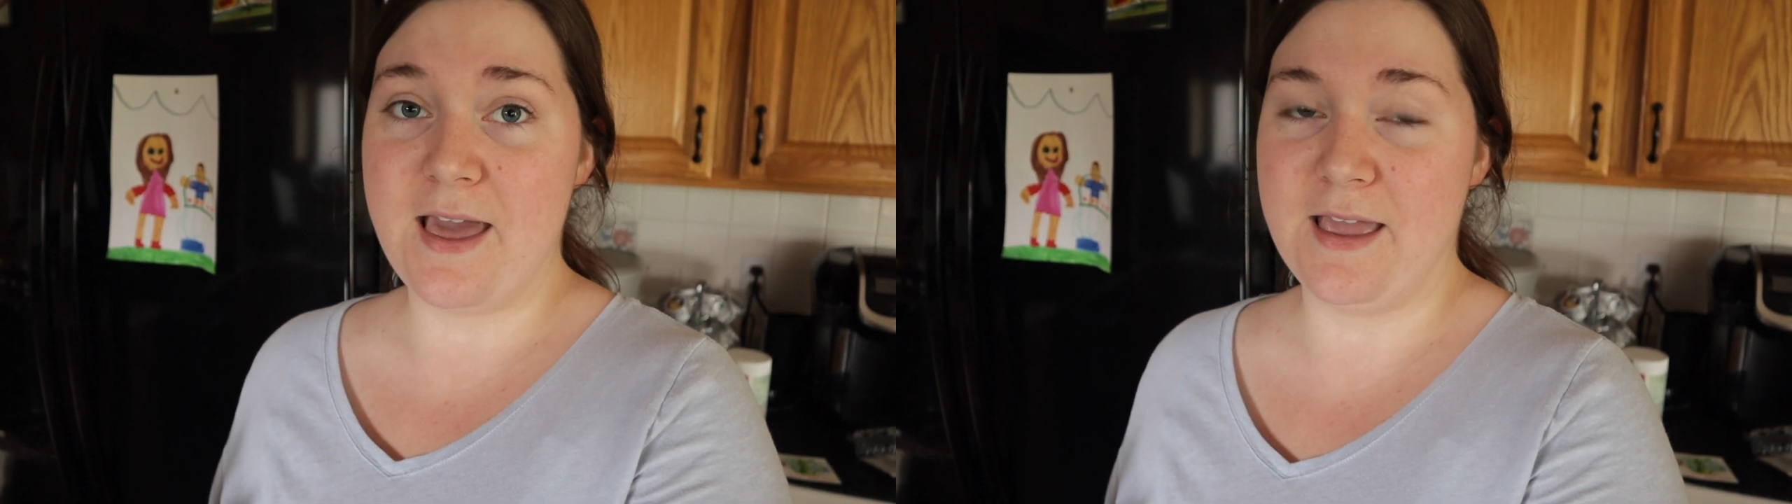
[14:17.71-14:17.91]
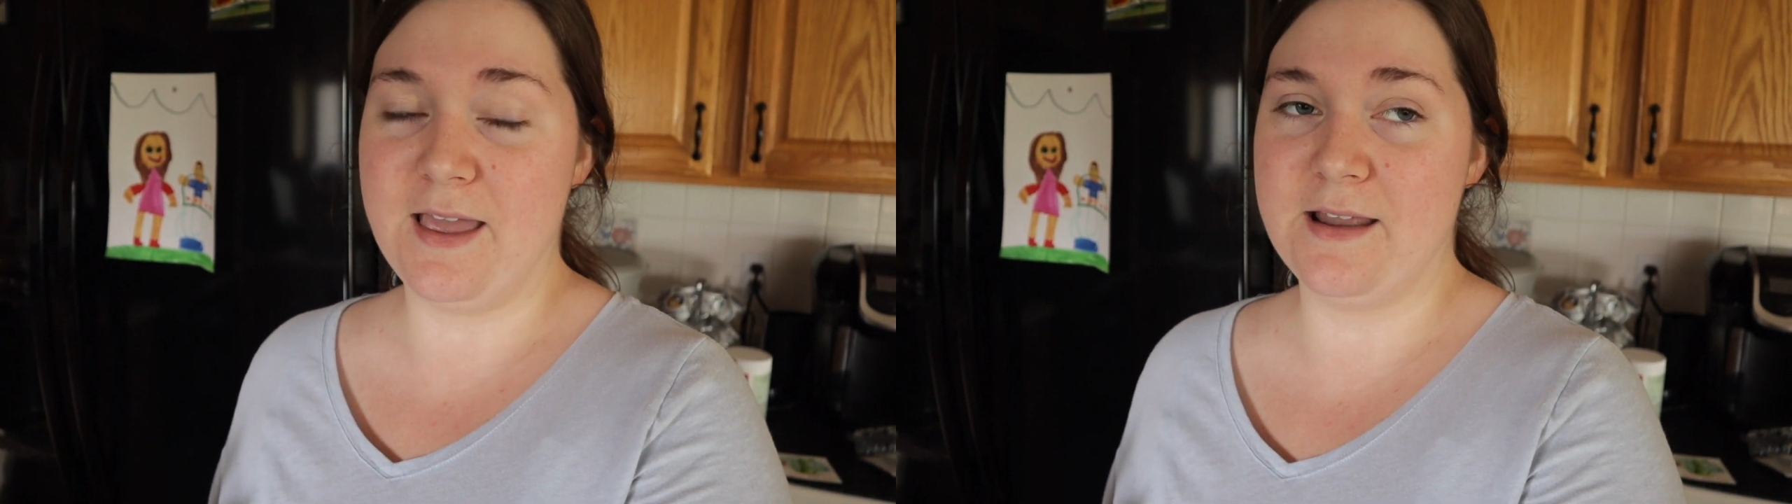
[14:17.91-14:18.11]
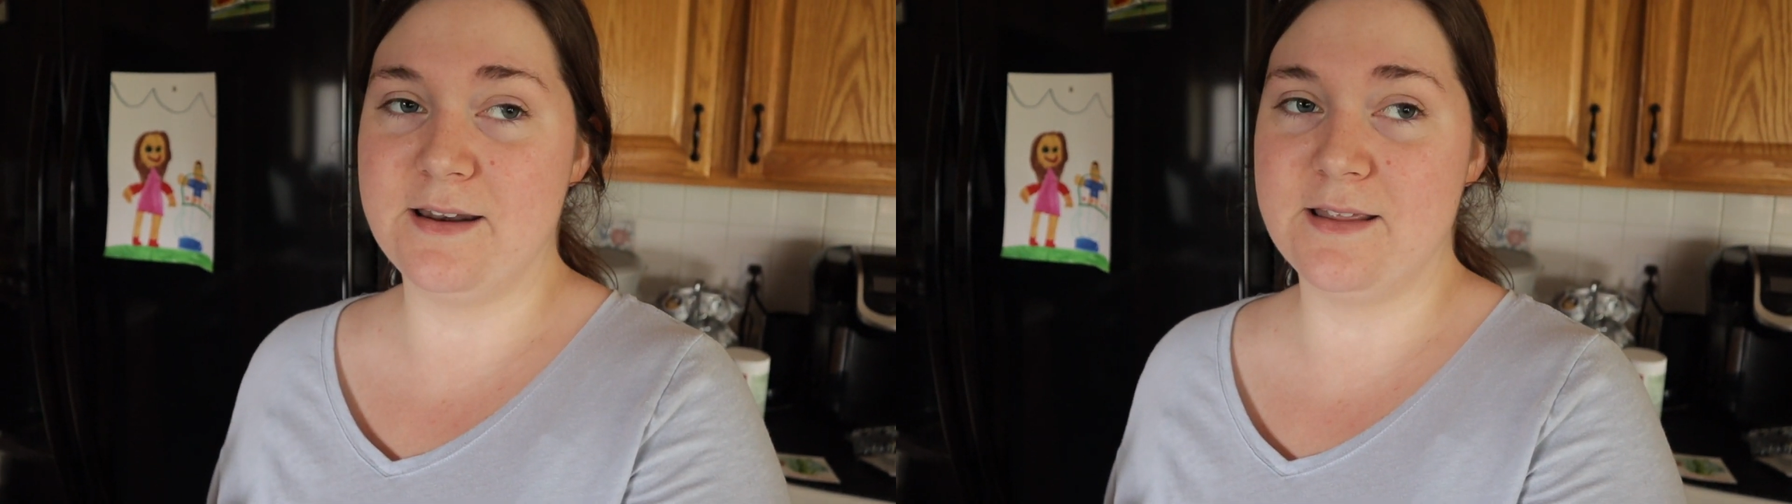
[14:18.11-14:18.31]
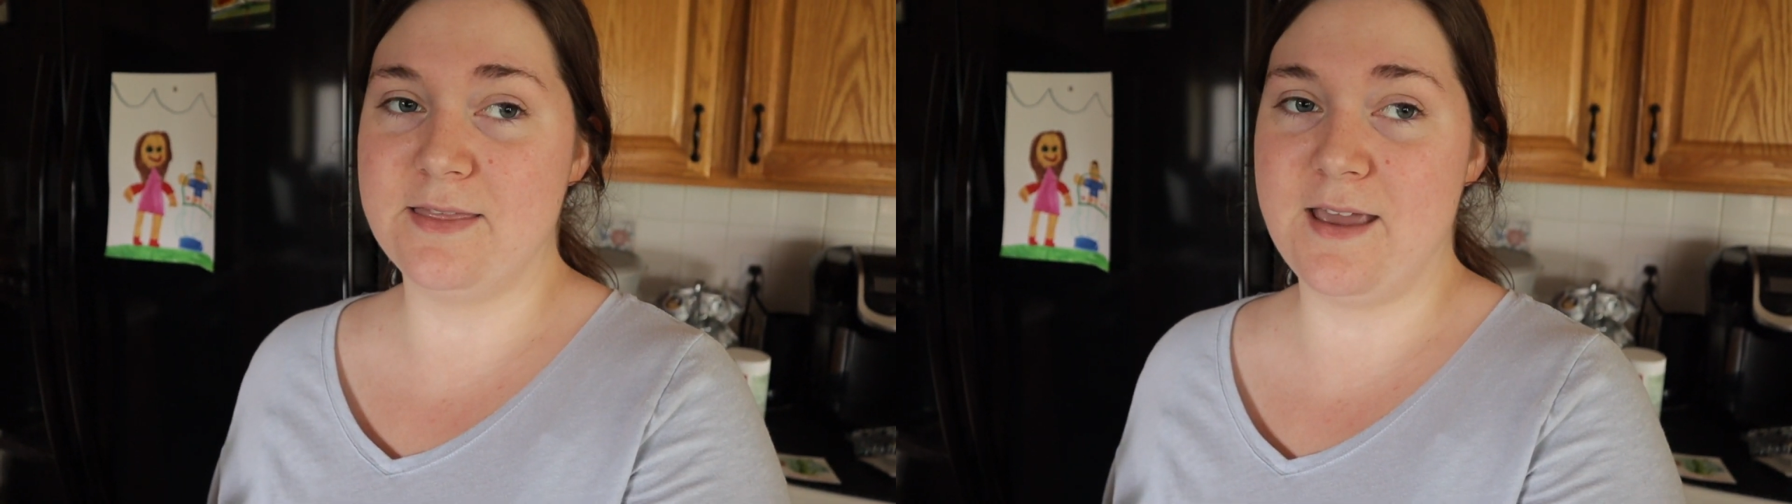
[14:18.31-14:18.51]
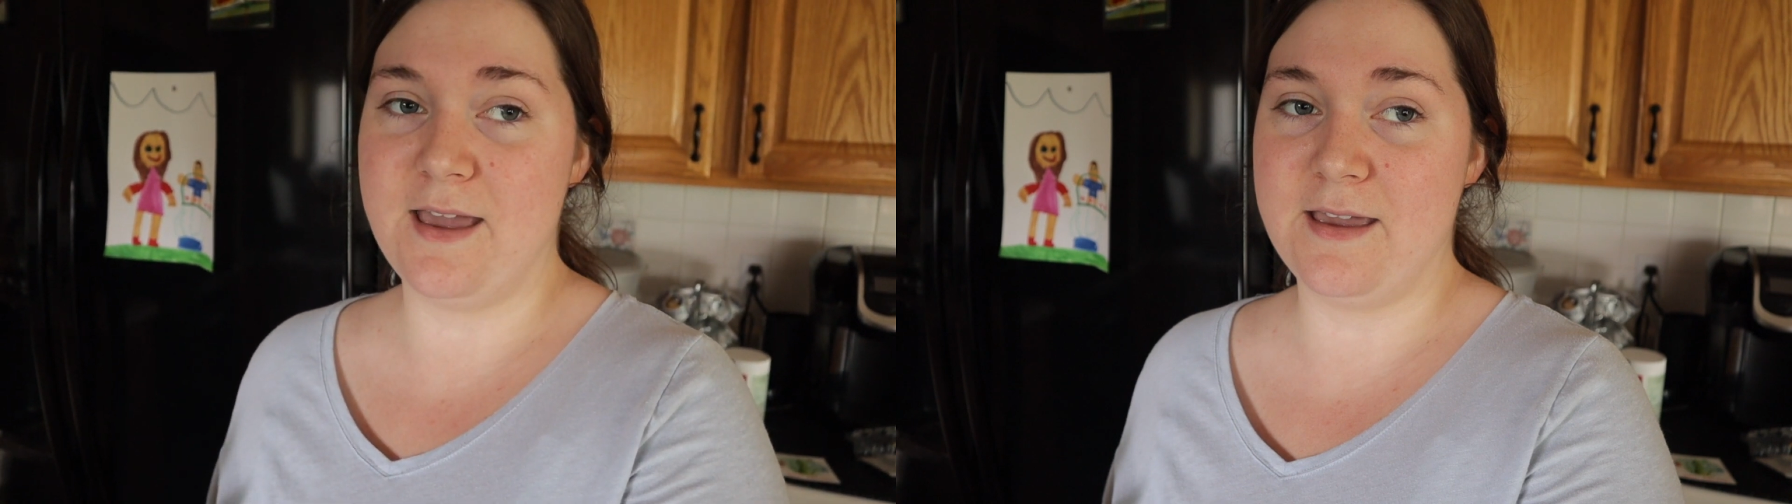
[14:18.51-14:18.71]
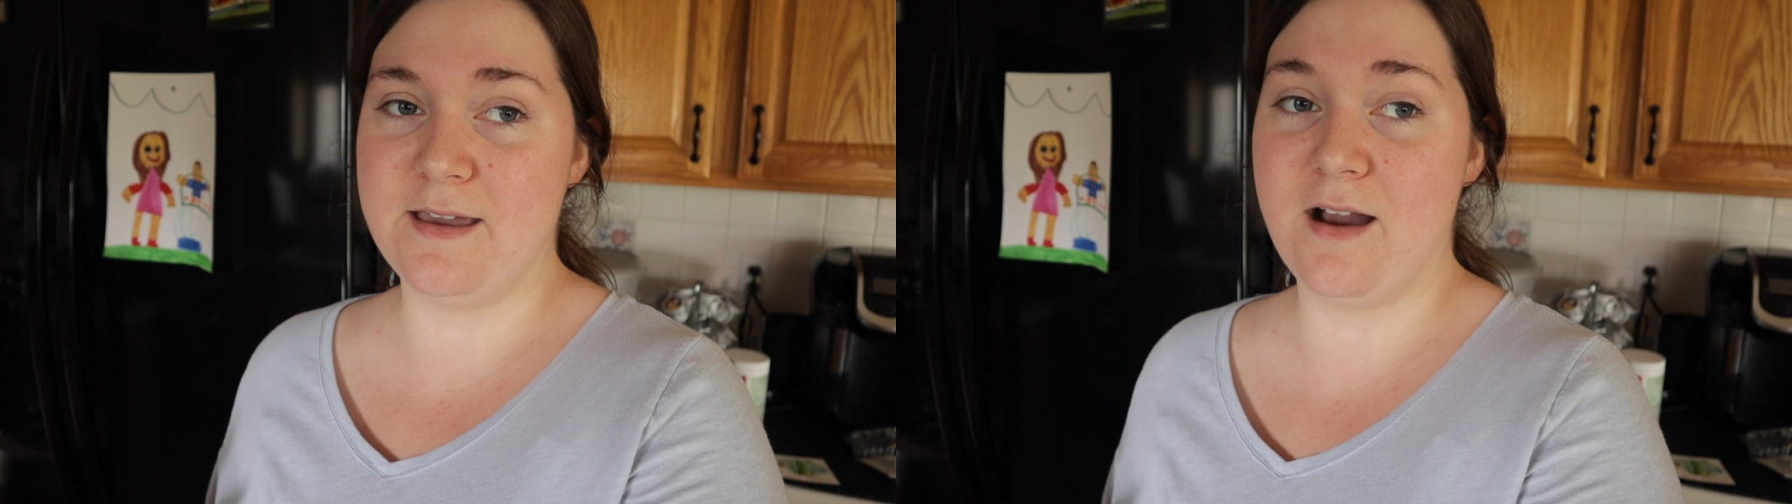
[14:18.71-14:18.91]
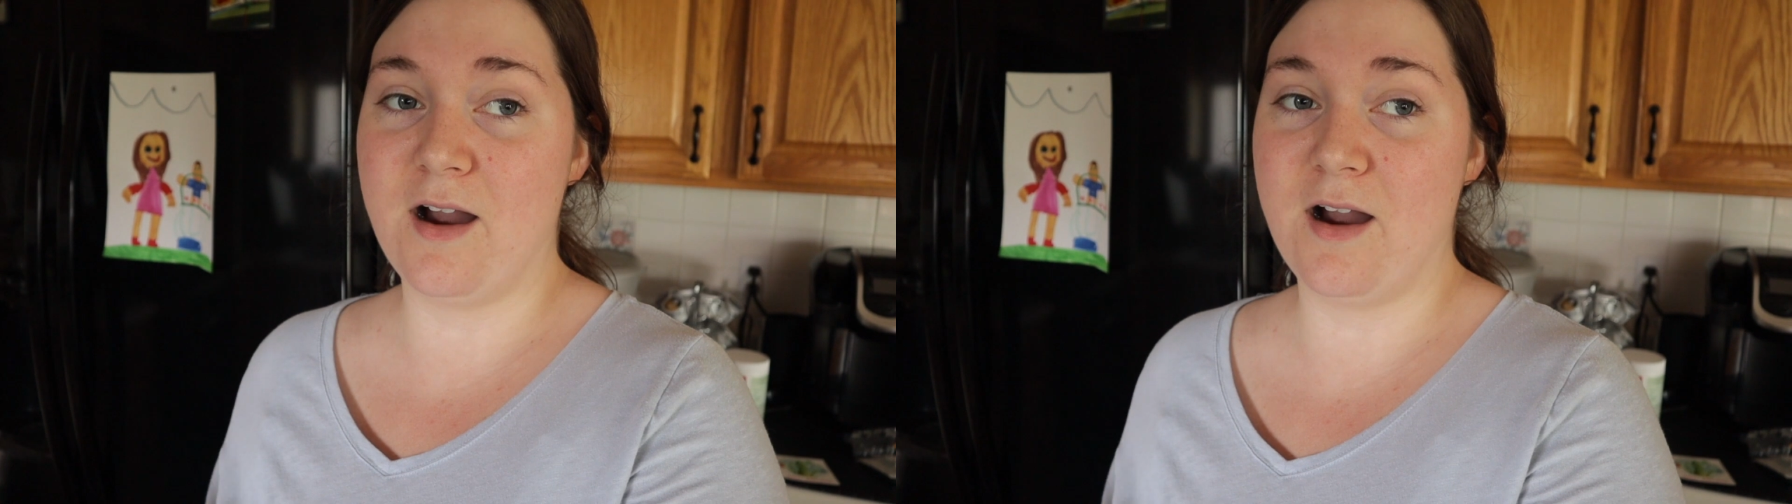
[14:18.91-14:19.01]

and they